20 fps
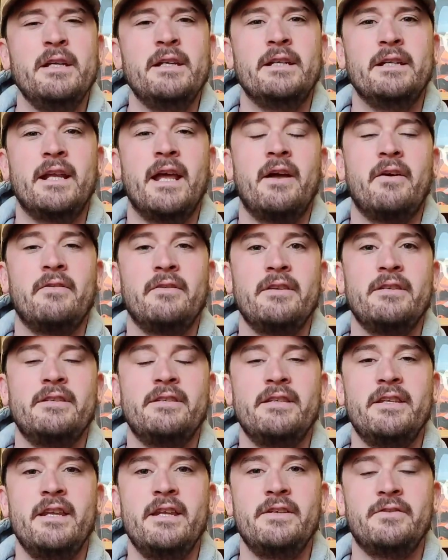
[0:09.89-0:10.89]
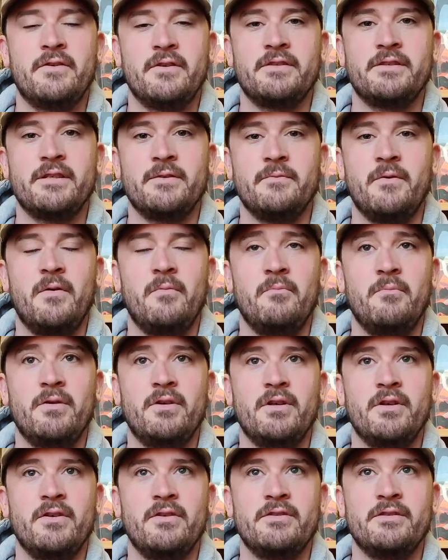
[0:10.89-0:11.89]
Now, this is an interesting one
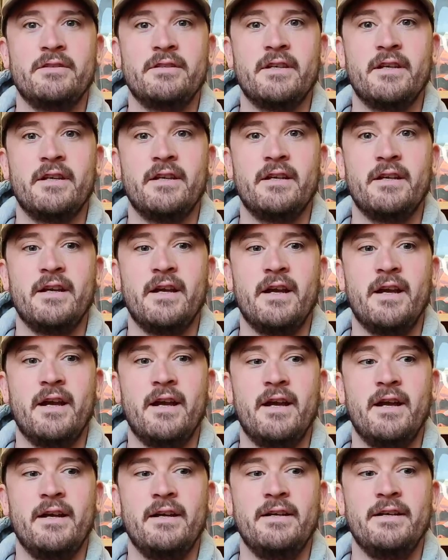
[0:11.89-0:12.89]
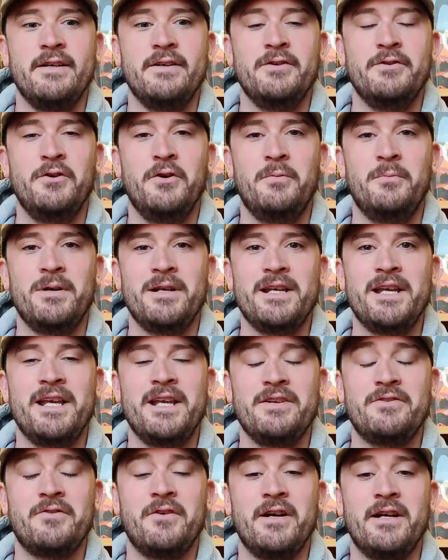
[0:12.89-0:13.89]
because normally HIT
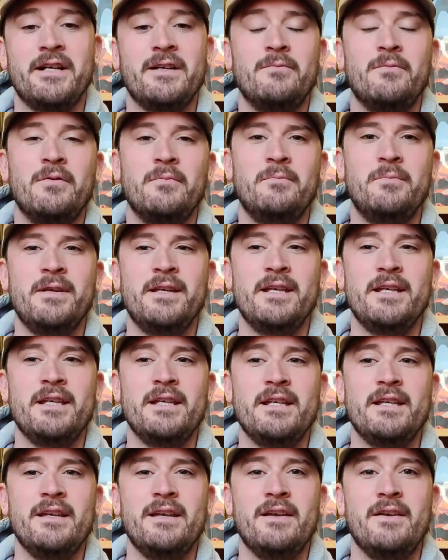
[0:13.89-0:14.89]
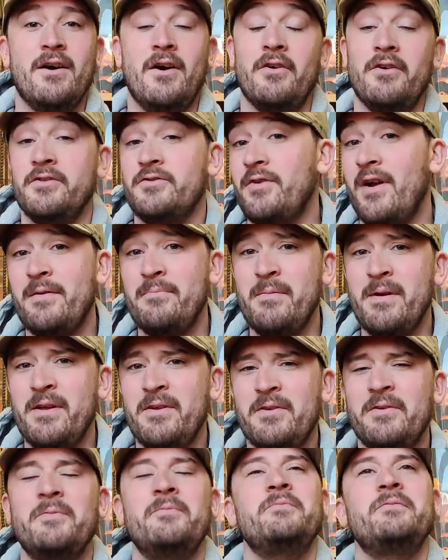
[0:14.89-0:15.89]
training would be on a
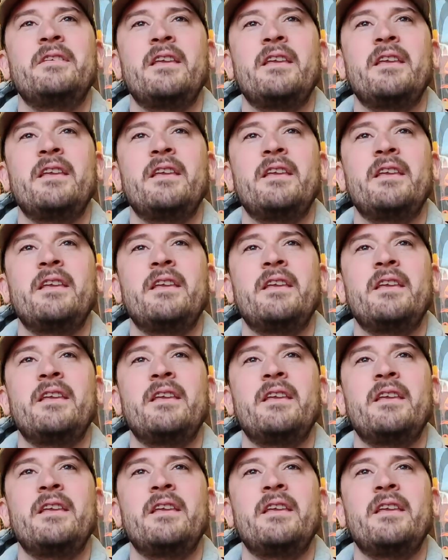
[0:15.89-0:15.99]
treadmill.